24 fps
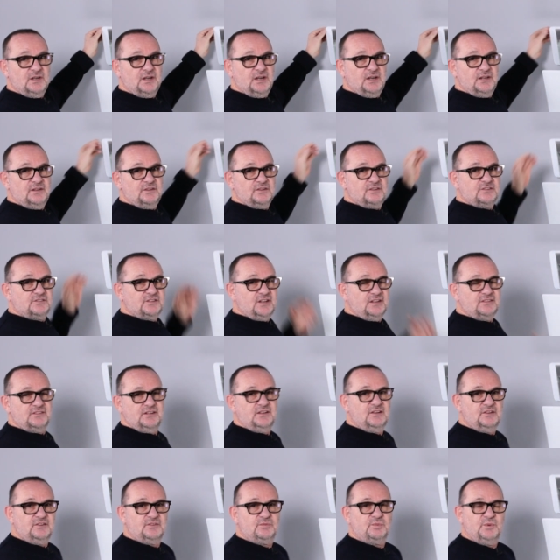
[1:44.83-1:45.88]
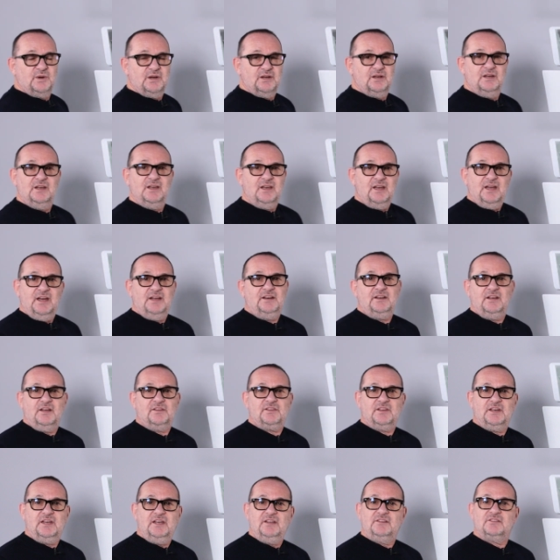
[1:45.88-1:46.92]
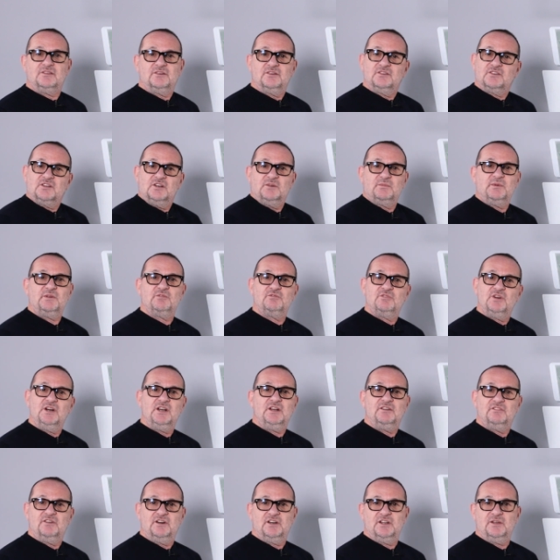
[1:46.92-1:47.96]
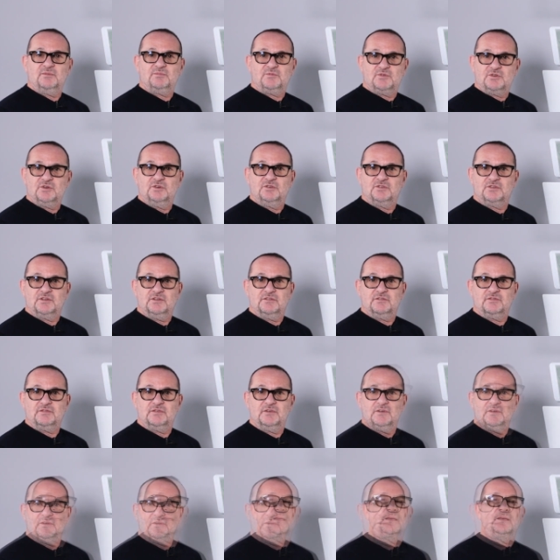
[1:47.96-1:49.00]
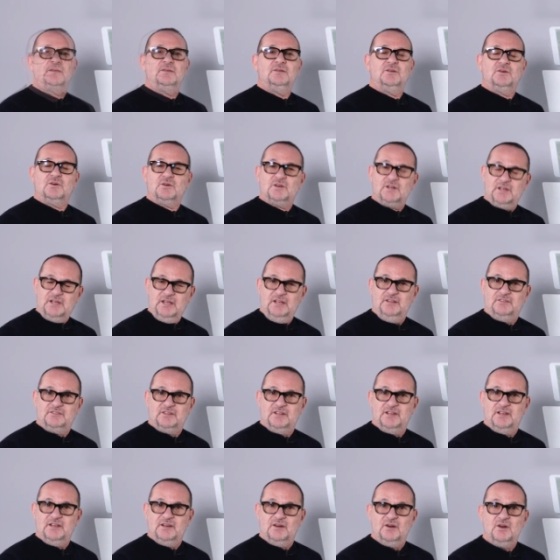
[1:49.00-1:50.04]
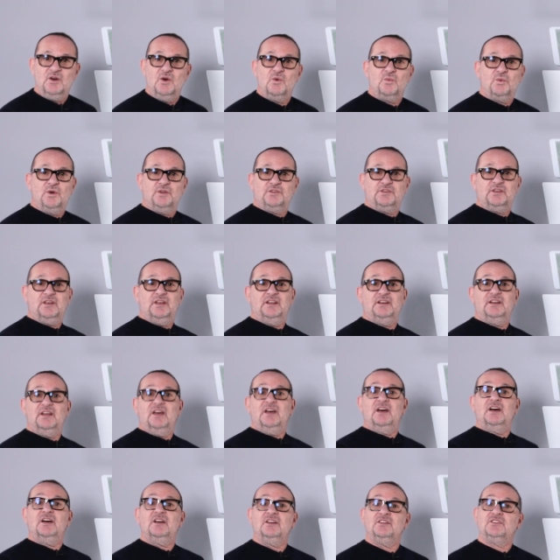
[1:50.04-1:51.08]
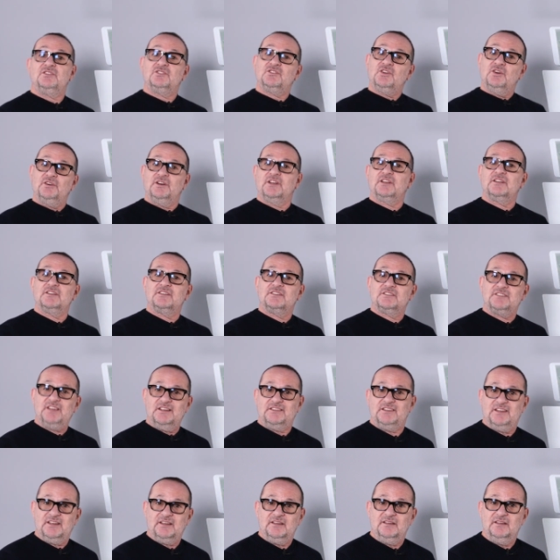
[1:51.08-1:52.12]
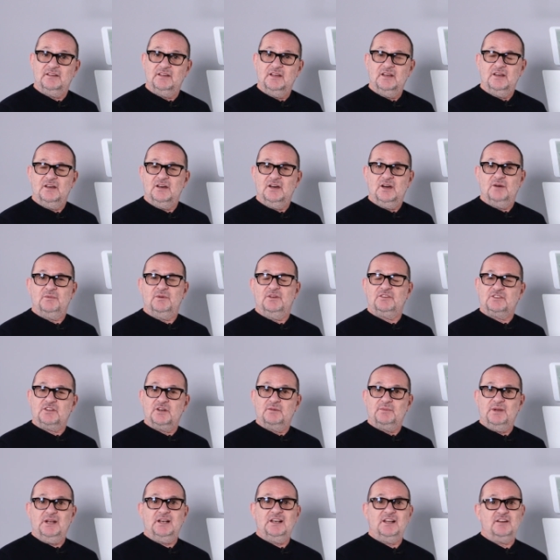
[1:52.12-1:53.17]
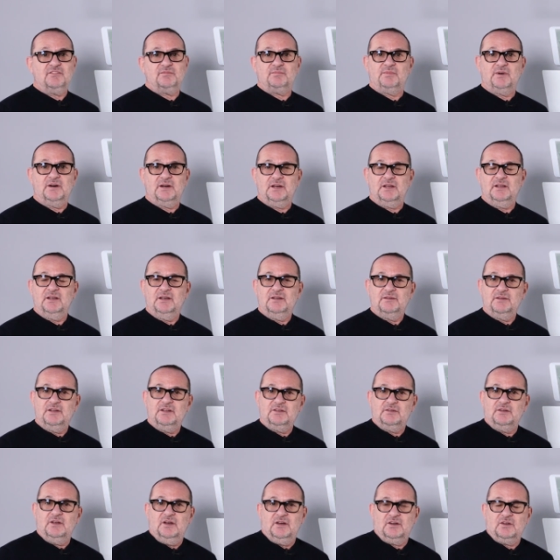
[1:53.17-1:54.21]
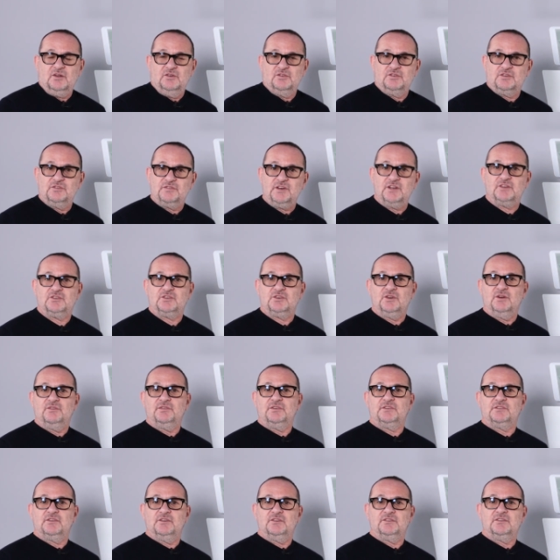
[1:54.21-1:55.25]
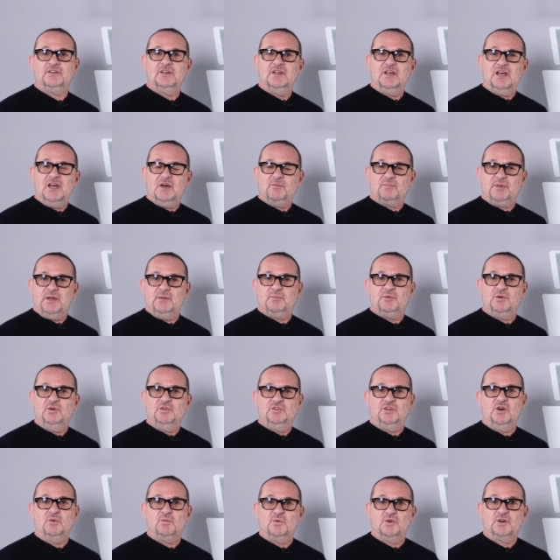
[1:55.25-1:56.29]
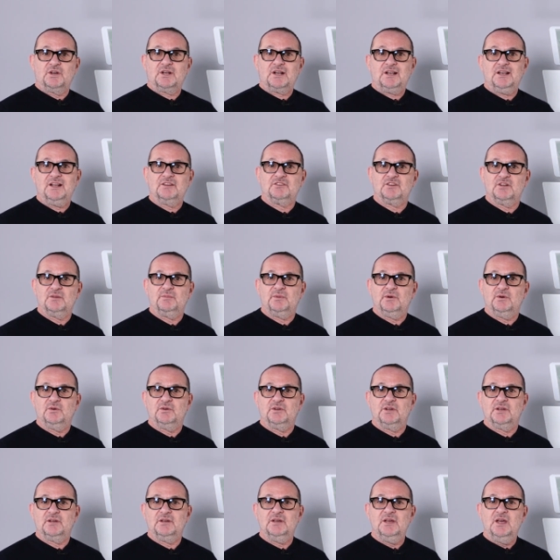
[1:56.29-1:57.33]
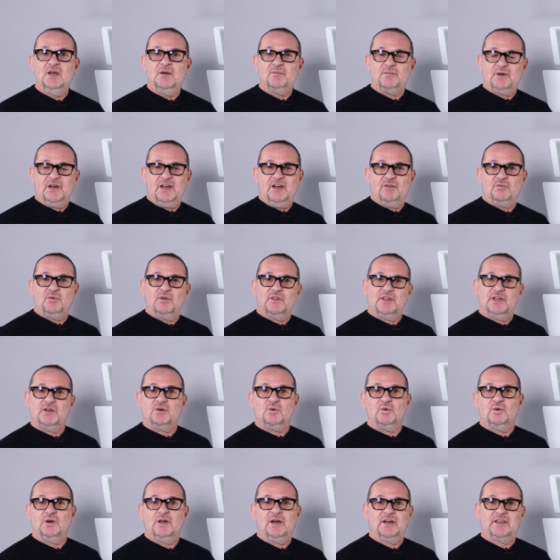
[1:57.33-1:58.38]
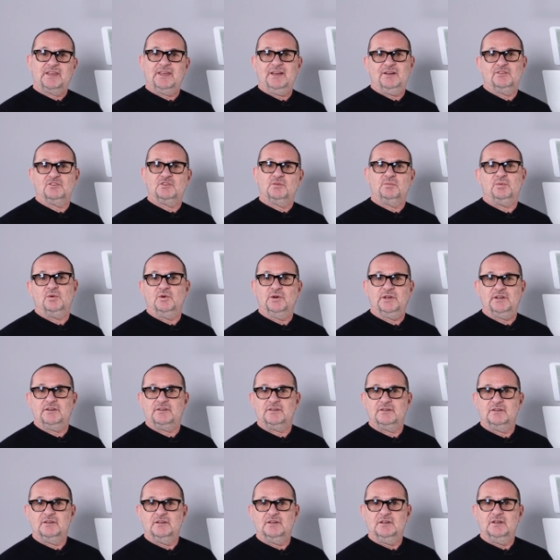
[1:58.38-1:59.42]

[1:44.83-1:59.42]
in settings where any other heater is going to be really, really obtrusive. You've got a heater here, which in a historic setting um, is going to be loved by uh, conservation officers and people who don't want to clutter the building, but have what they call a counterpoint